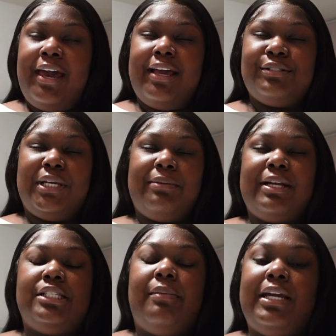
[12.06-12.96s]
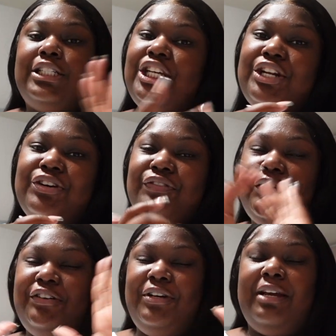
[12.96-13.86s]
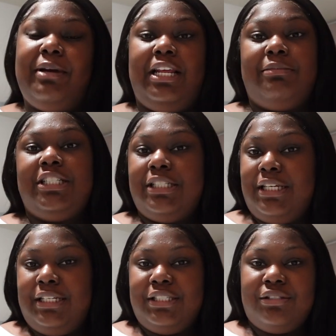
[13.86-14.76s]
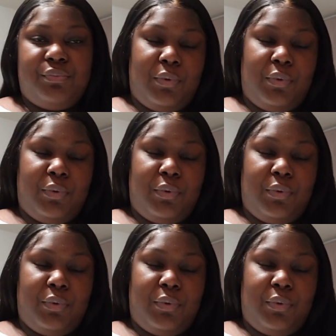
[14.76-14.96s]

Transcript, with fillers: guys, welcome back to my channel. If you're new here, my name is Shanice.